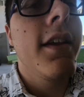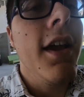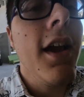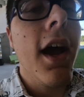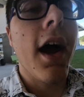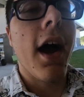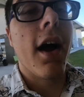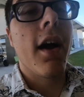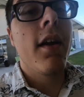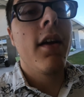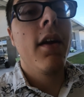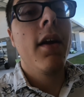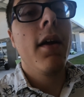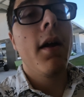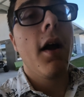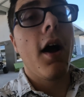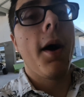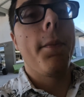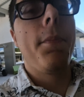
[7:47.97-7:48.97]
yeah,
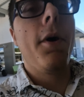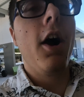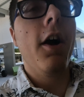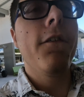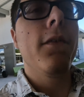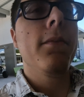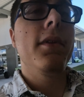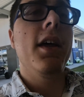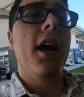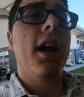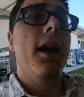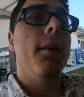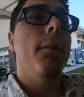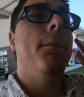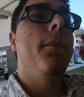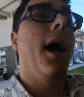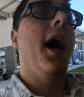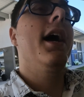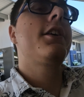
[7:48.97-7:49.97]
apart from
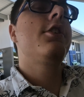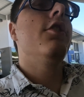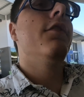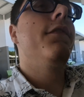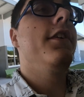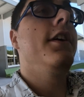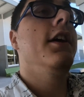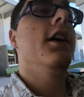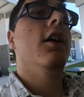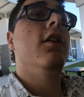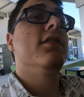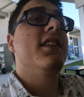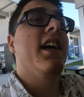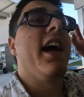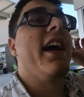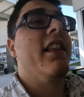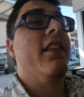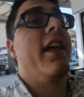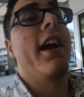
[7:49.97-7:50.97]
that, back your VOS
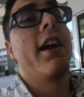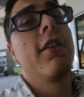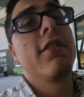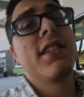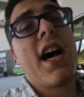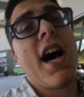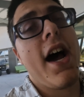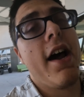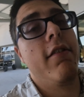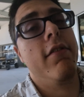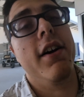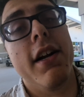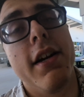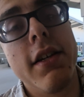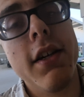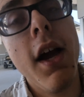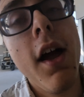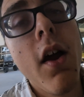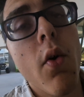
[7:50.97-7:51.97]
and Legos
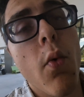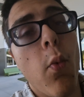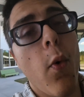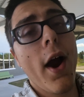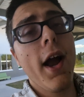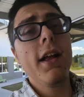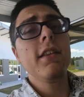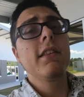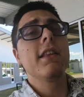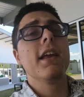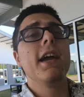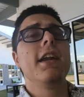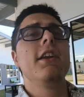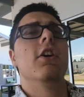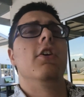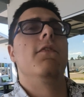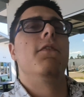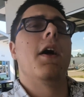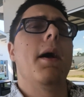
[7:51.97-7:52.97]
Island. Wednesday,
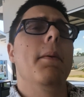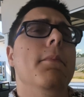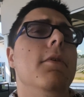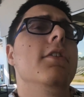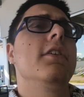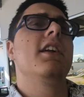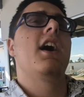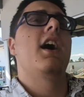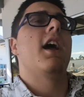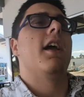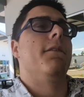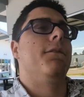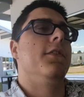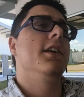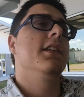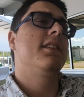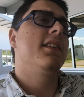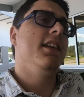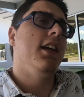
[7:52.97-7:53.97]
November 9th
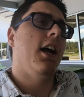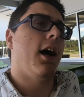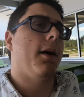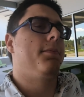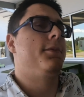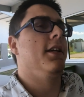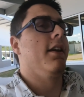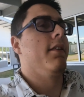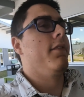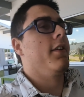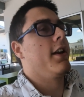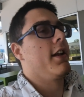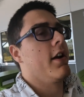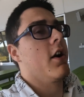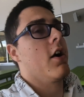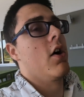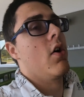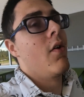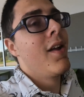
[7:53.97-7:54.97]
is the update
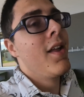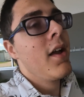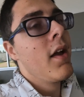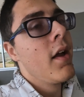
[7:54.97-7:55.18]
video.